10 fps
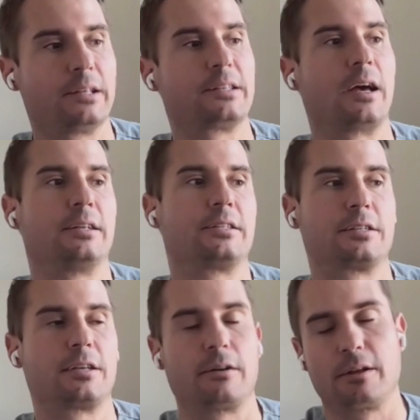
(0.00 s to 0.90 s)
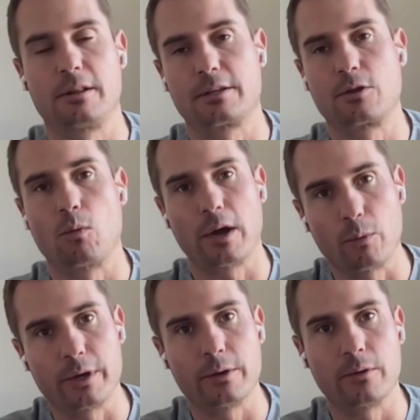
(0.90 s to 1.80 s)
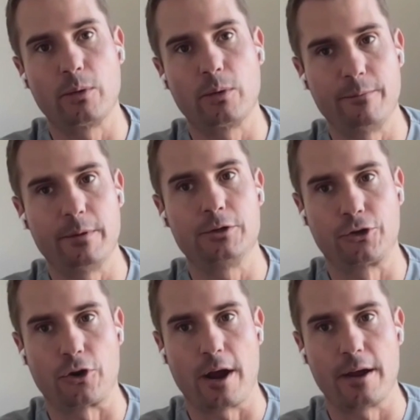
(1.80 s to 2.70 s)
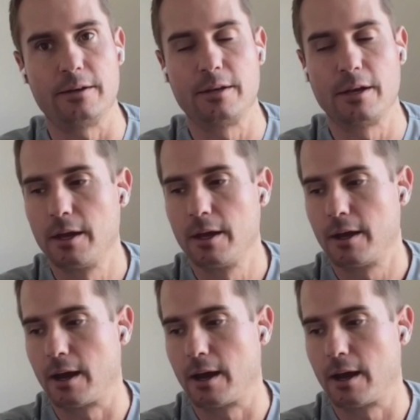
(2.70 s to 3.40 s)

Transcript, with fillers: It's not necessarily like the way we've been trained.